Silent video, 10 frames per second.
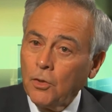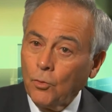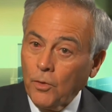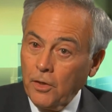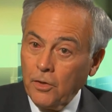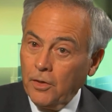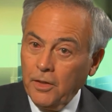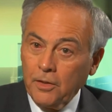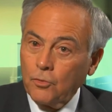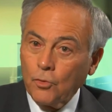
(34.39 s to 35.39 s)
where
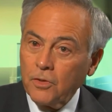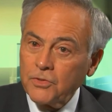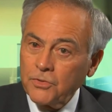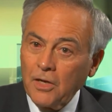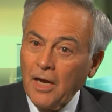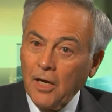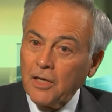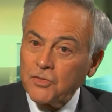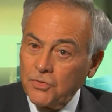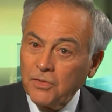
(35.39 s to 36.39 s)
it costs
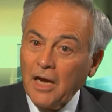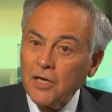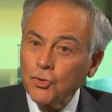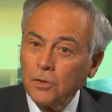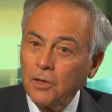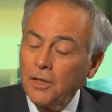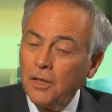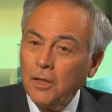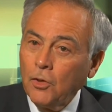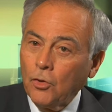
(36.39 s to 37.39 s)
us nationally
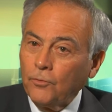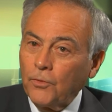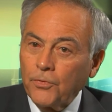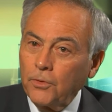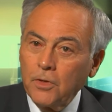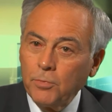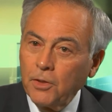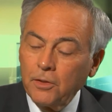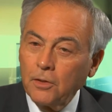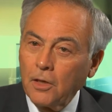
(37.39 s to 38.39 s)
over $30
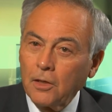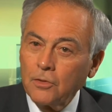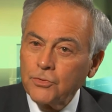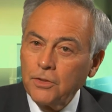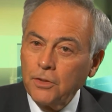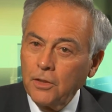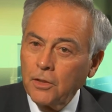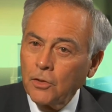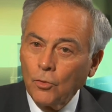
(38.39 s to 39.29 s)
billion a year,